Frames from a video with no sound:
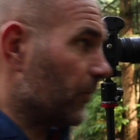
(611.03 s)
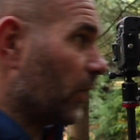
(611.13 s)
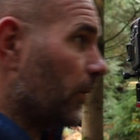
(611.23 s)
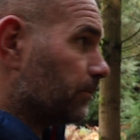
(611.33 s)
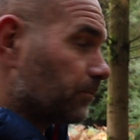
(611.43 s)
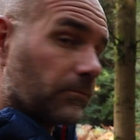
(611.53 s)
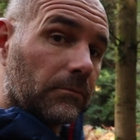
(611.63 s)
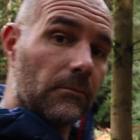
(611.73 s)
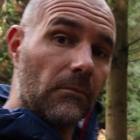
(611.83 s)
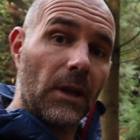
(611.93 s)
So
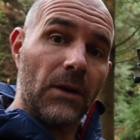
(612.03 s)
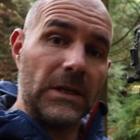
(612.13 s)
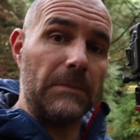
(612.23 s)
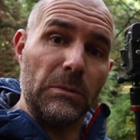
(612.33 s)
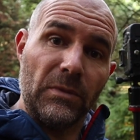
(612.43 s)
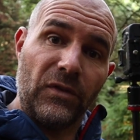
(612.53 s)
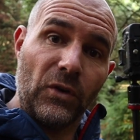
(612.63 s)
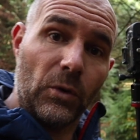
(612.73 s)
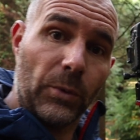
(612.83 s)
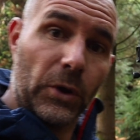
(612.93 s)
tip number
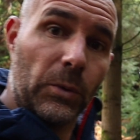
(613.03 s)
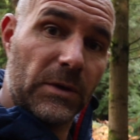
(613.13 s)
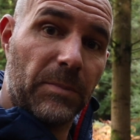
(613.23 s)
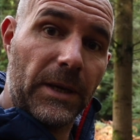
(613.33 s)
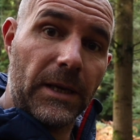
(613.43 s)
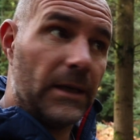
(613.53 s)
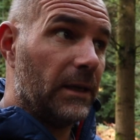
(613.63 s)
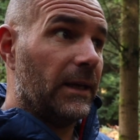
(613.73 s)
4 would always be,